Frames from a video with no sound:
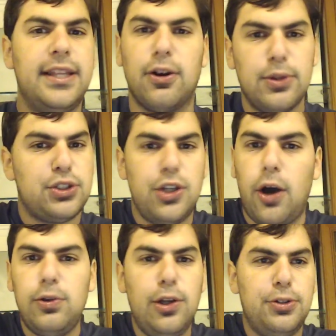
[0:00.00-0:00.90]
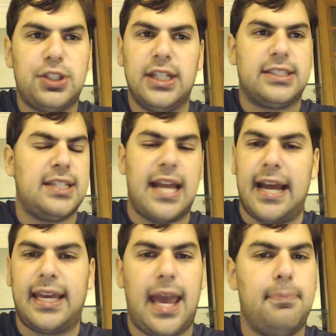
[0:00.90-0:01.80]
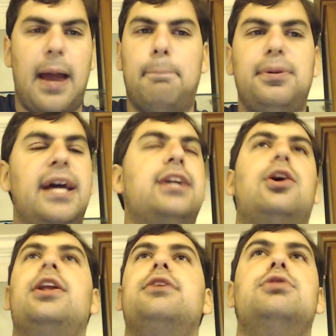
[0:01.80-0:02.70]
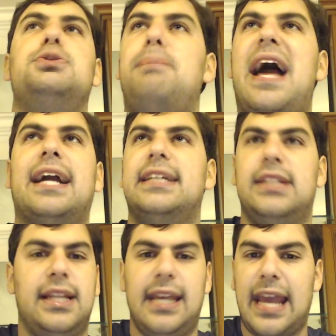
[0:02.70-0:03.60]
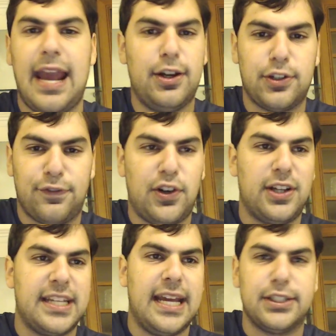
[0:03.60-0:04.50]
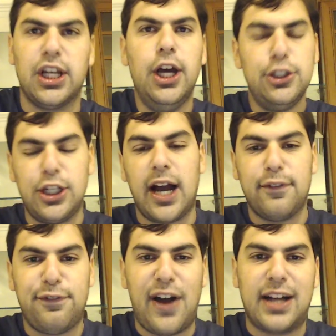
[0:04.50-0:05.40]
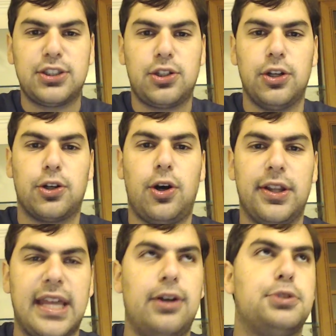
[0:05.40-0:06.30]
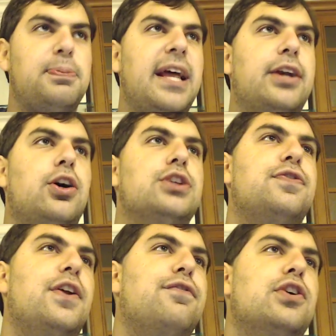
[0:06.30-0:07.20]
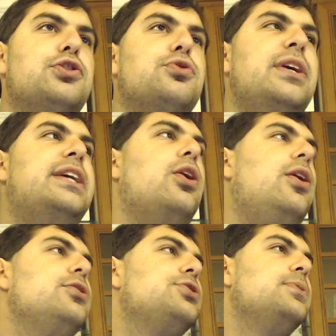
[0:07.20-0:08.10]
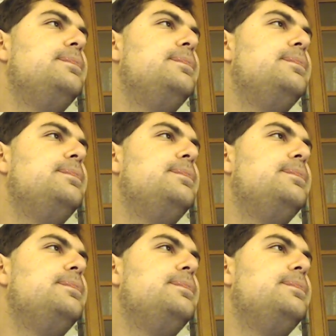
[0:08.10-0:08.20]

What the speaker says: There was no looseness to that game. That play calling was back in the Neanderthal days. John Fox could have called those play calls for the first 3 calls.